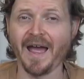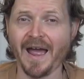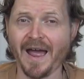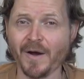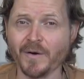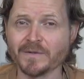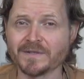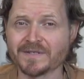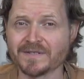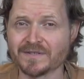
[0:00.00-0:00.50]

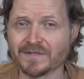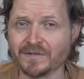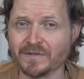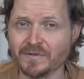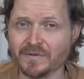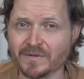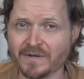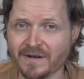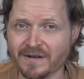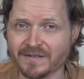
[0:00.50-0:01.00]
Outs is a
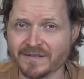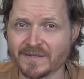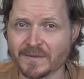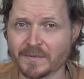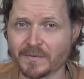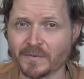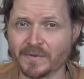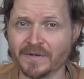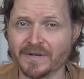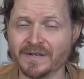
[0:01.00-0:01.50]
new
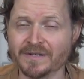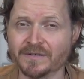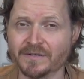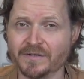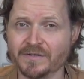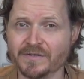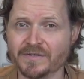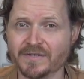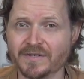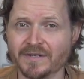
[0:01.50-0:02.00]
concept we're
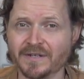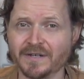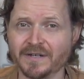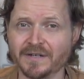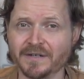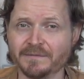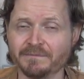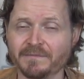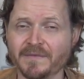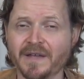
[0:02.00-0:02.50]
introducing
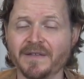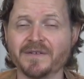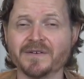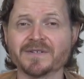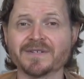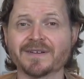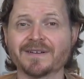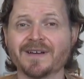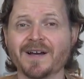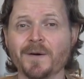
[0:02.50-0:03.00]
here, and
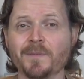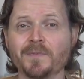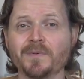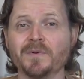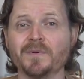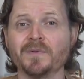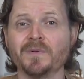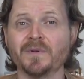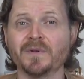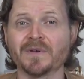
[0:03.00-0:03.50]
there's a
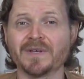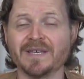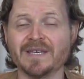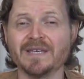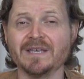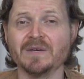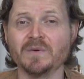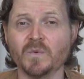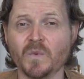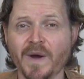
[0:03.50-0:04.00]
couple
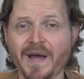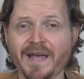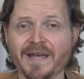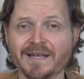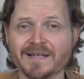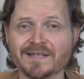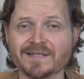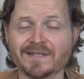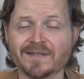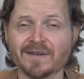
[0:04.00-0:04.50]
key
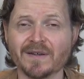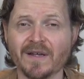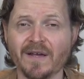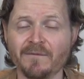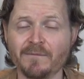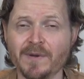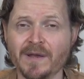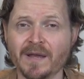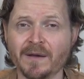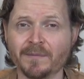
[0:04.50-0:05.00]
ways
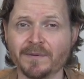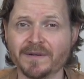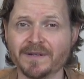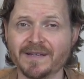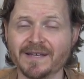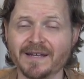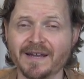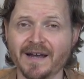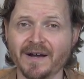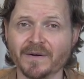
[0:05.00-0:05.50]
of being able to
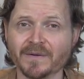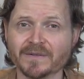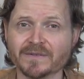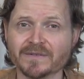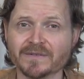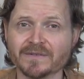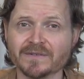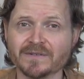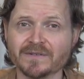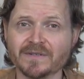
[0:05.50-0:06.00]
get outs.